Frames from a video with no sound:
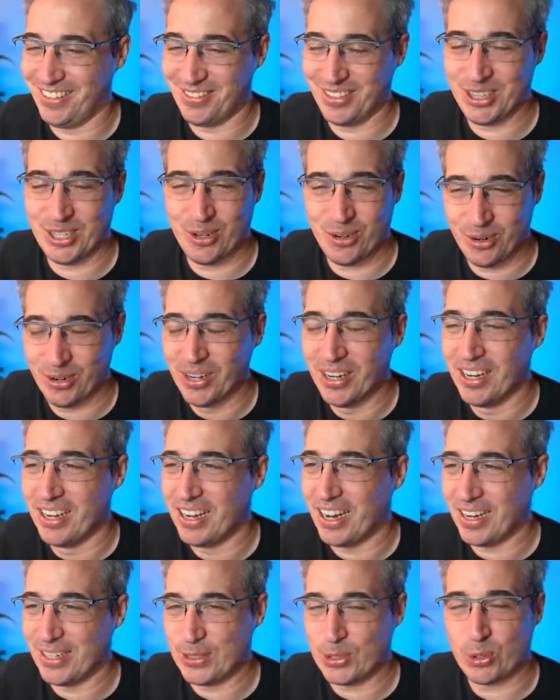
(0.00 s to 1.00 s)
even though
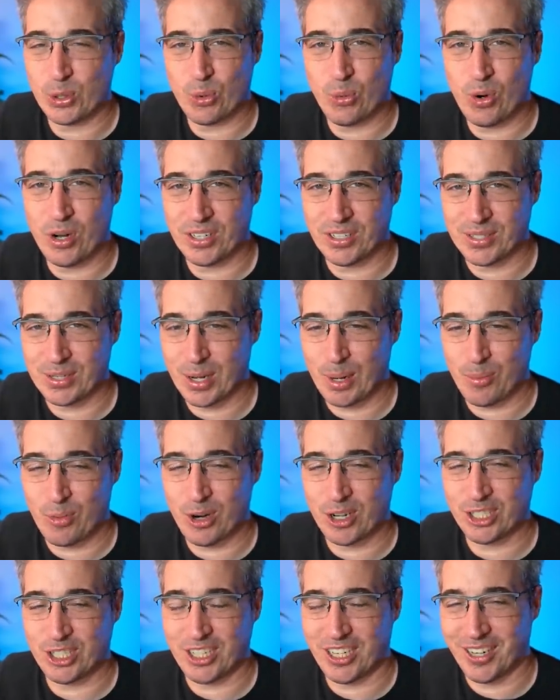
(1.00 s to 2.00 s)
I sort of want to stop
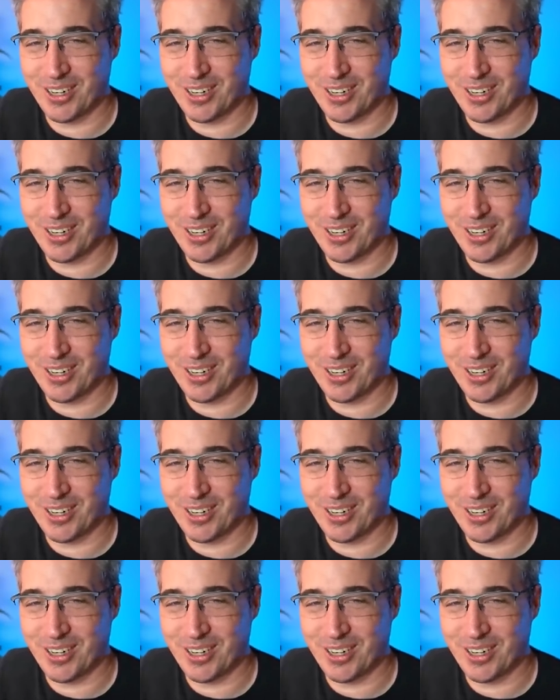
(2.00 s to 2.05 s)
watching